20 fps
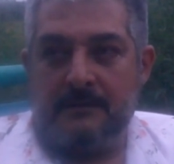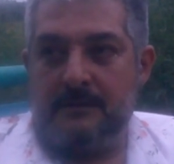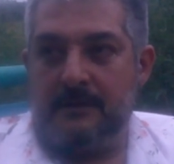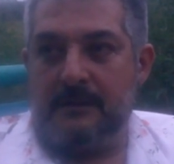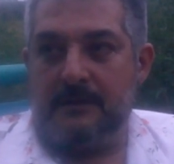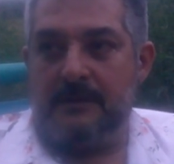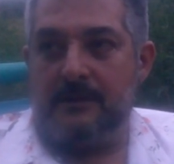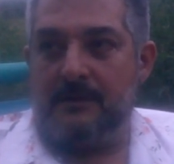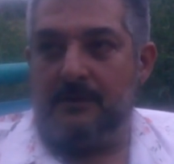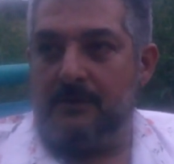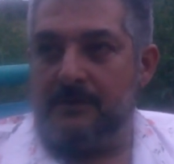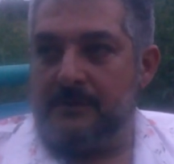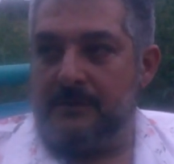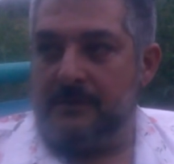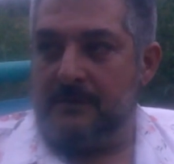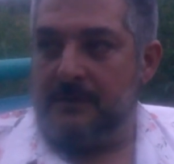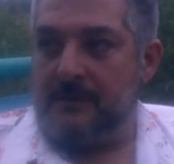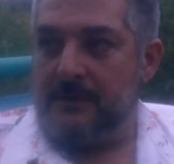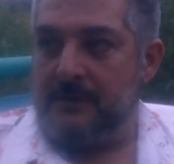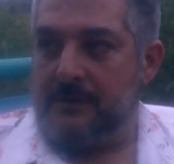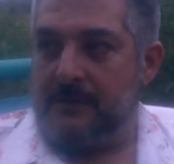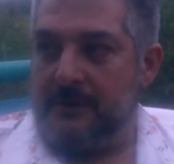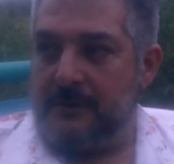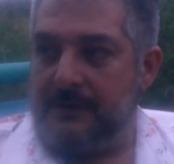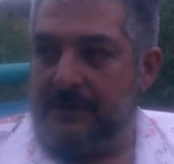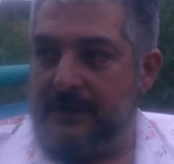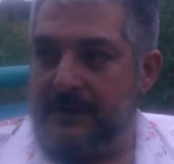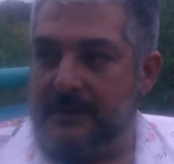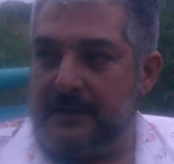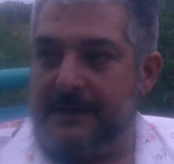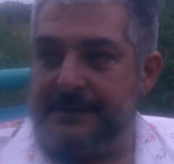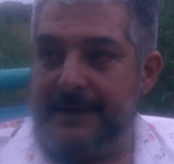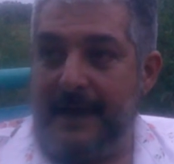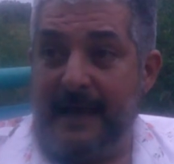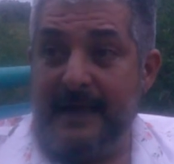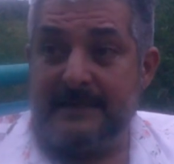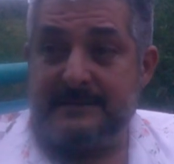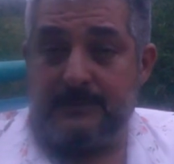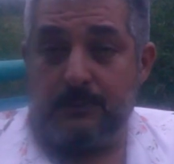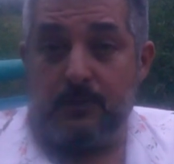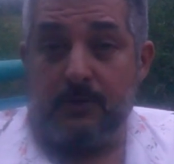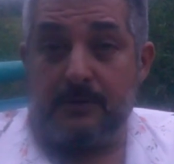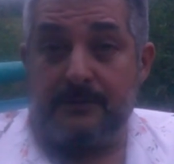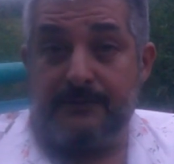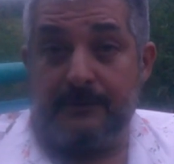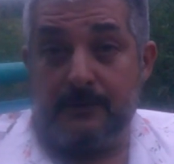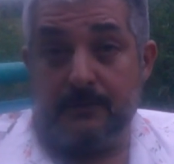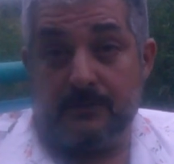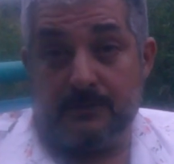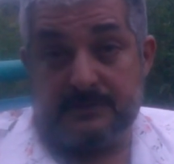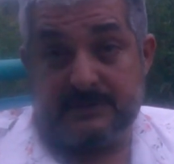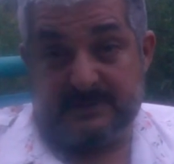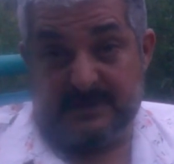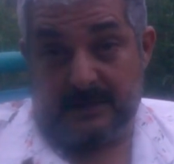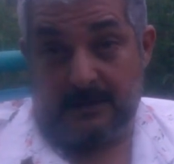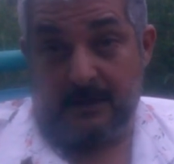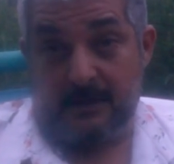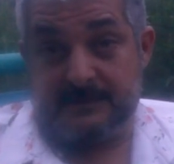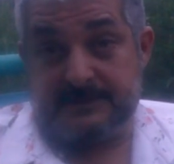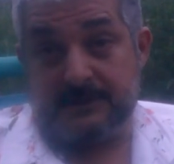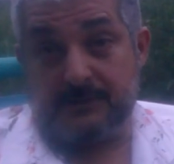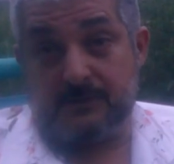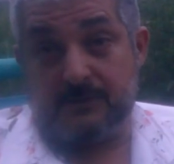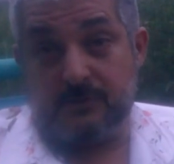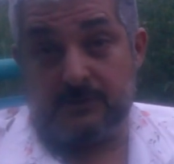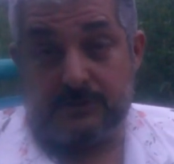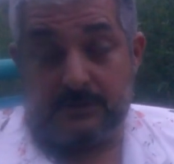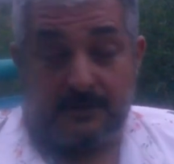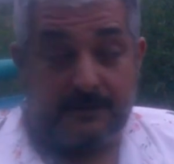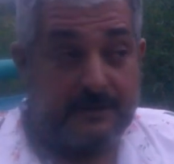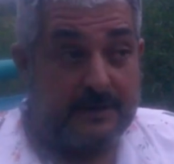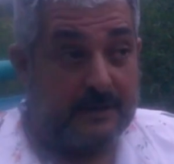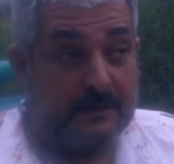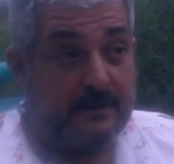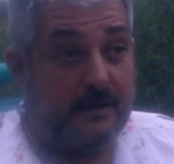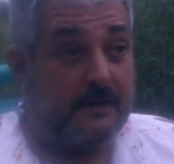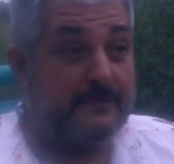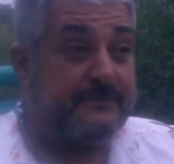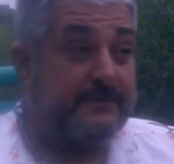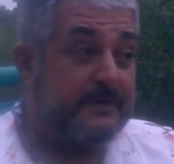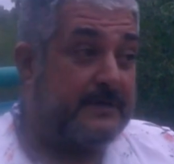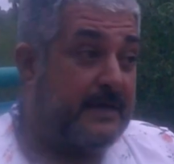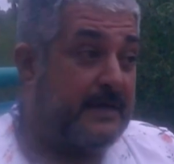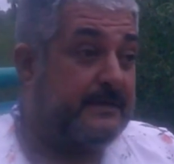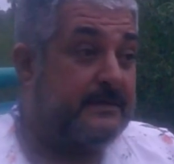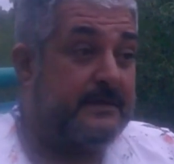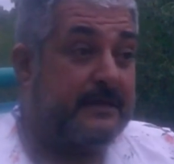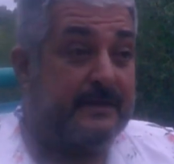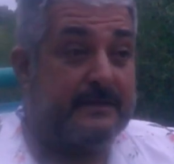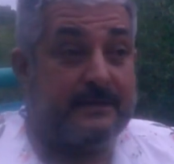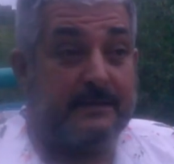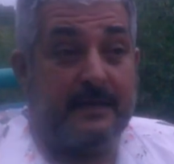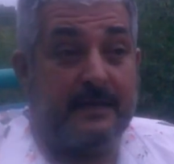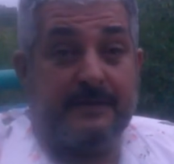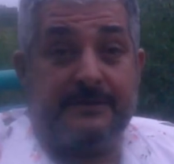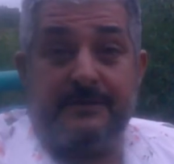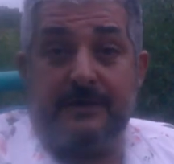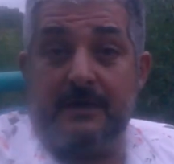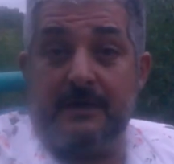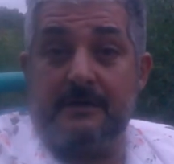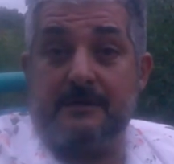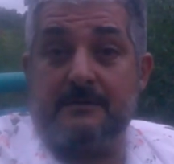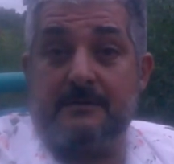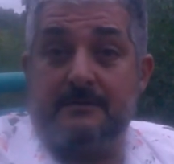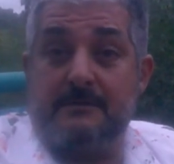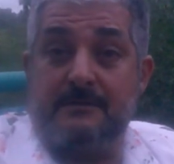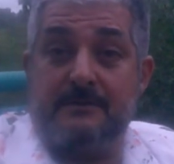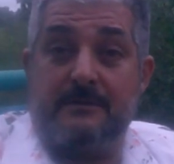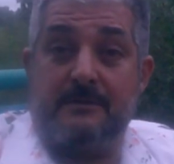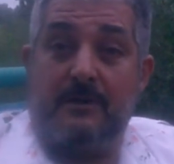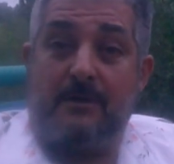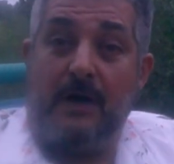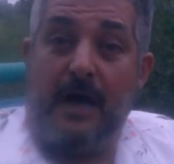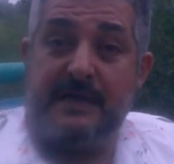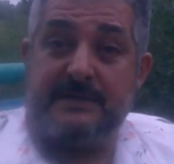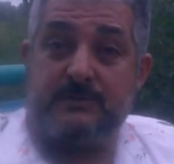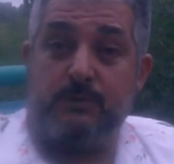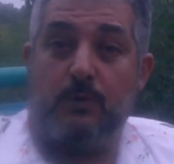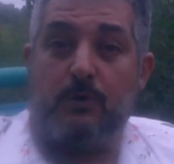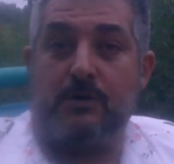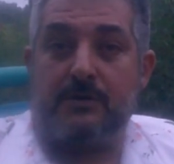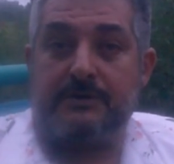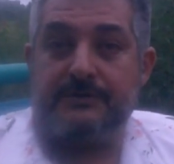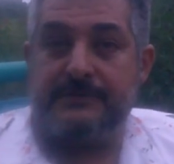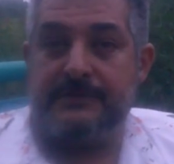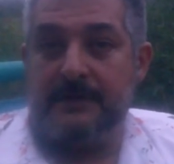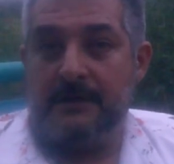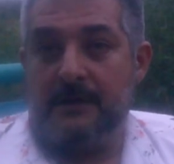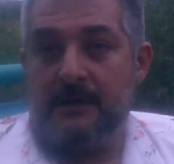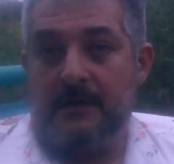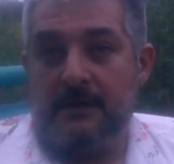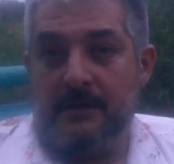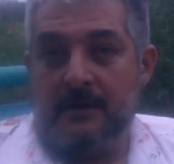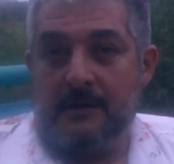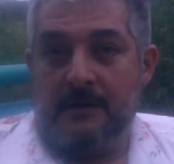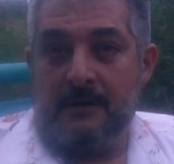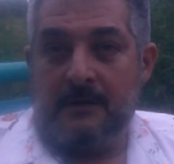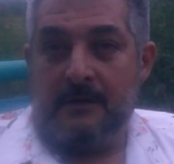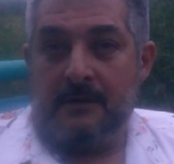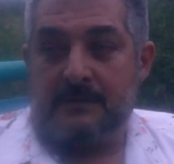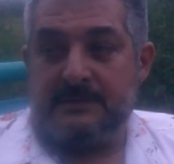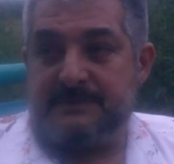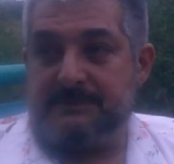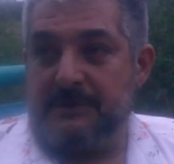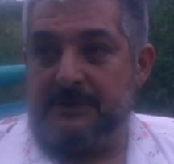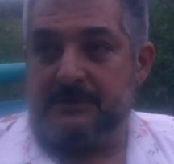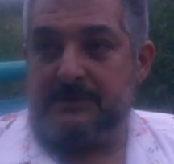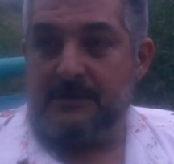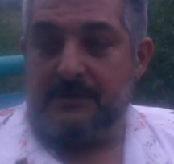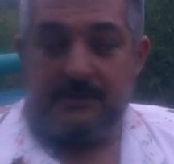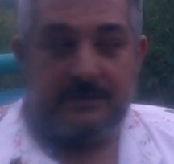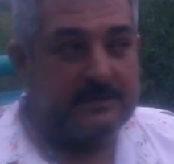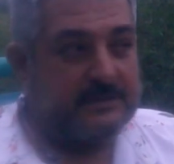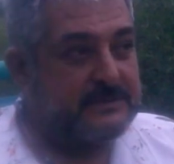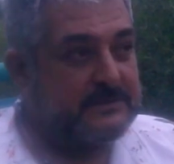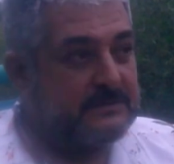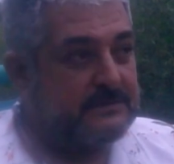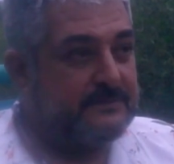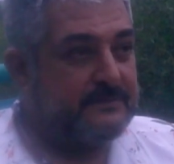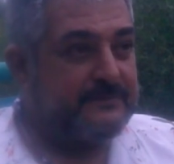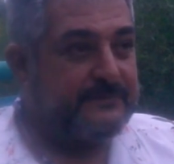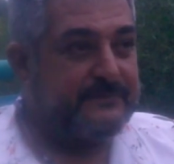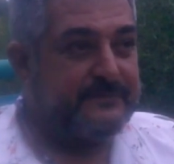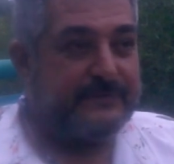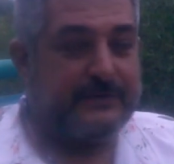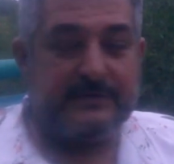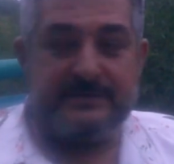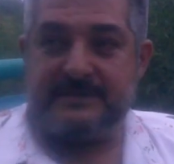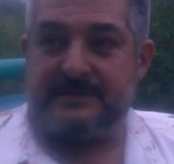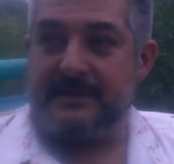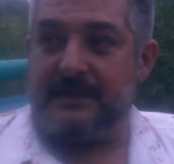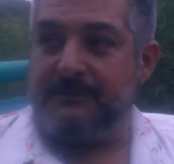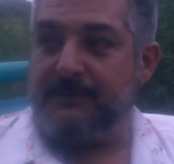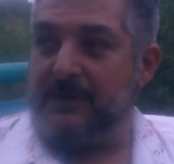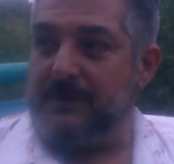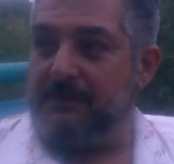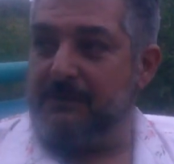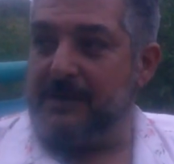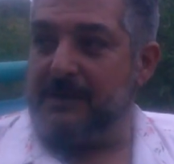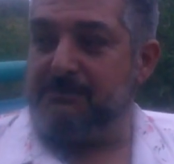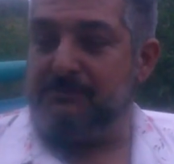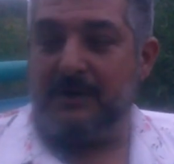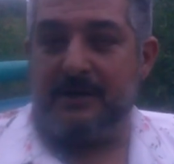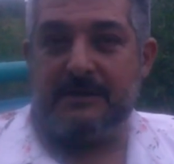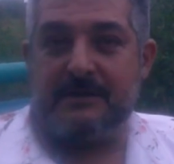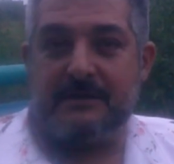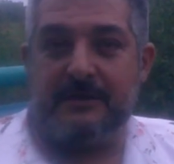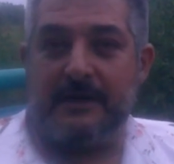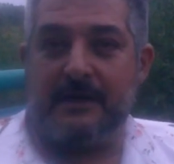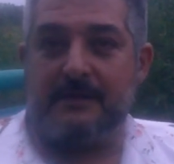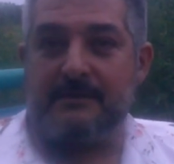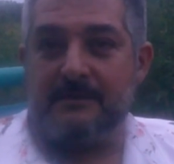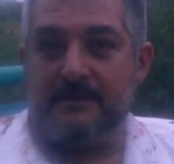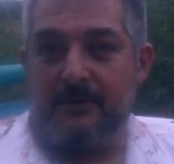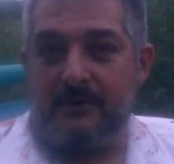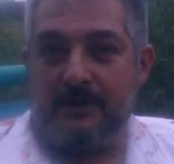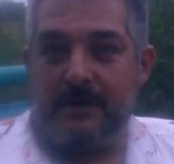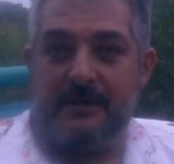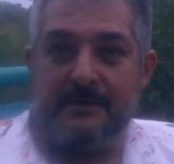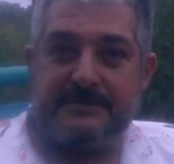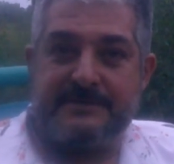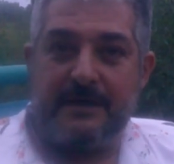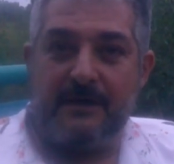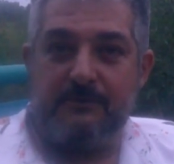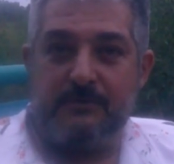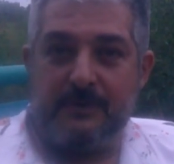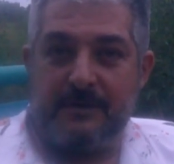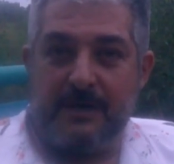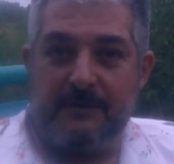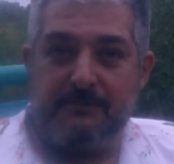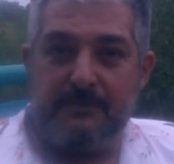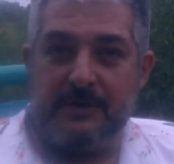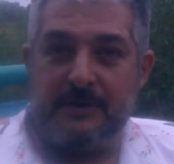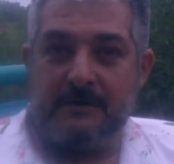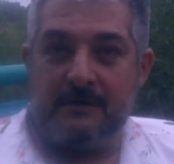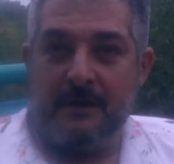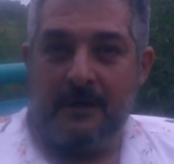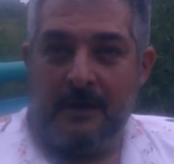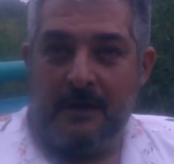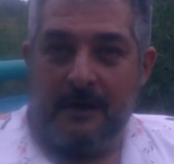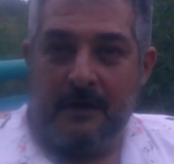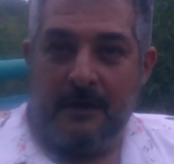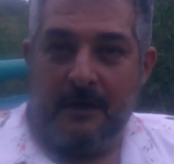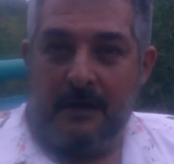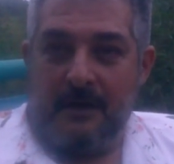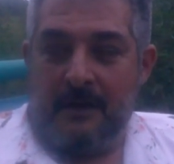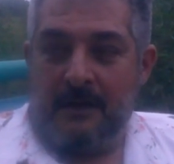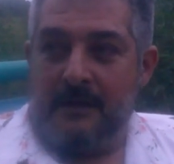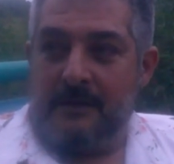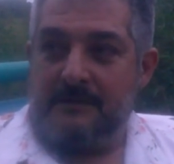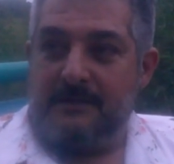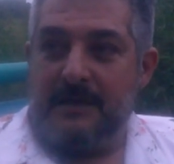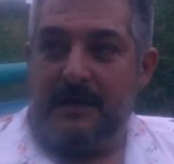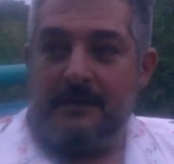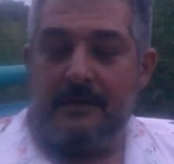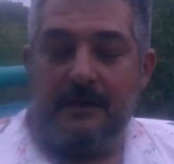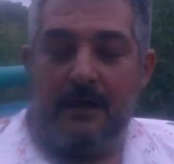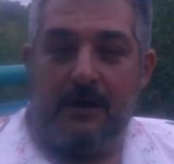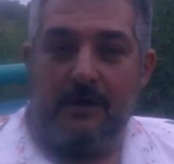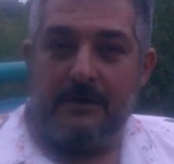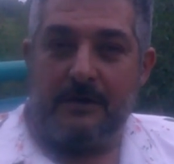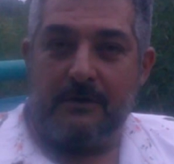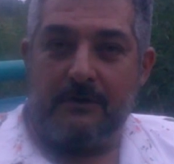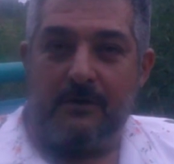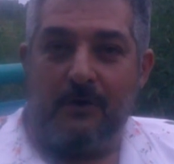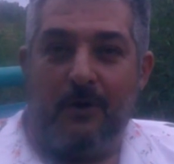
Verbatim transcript: you know the, the thing that has worked for you is the constitution thank god for that that that thing you know has worked especially this first amendment thing or else i would have been dead long ago